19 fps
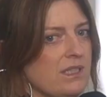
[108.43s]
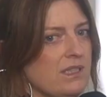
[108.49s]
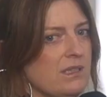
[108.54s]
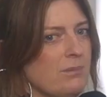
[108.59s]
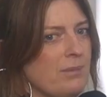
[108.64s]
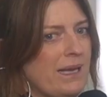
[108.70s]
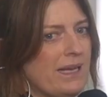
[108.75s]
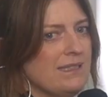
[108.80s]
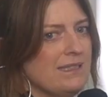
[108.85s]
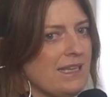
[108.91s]
The
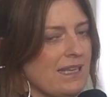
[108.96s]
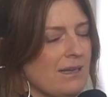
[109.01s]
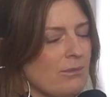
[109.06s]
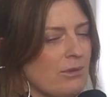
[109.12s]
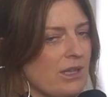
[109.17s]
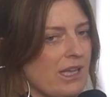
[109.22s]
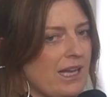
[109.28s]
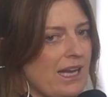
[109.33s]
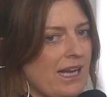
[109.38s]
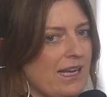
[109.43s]
bad thing
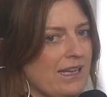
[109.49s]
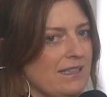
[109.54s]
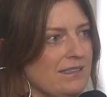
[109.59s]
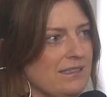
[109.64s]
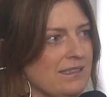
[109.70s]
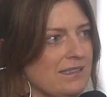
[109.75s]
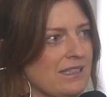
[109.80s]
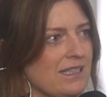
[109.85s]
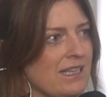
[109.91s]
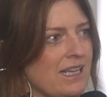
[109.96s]
about that
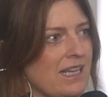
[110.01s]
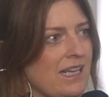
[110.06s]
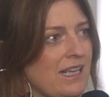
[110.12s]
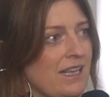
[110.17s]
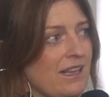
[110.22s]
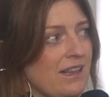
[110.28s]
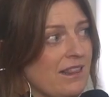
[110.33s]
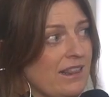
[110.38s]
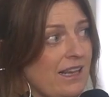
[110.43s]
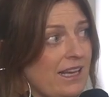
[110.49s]
is
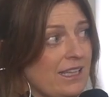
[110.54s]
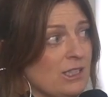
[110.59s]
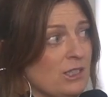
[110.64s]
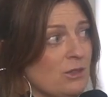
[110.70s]
that's